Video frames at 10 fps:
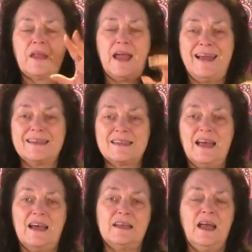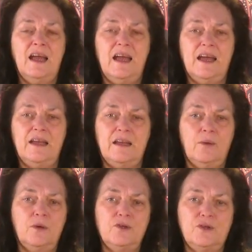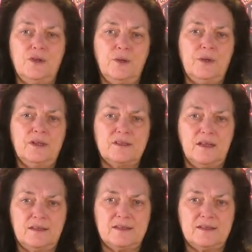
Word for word: has that, and I wanted you to know that it's not the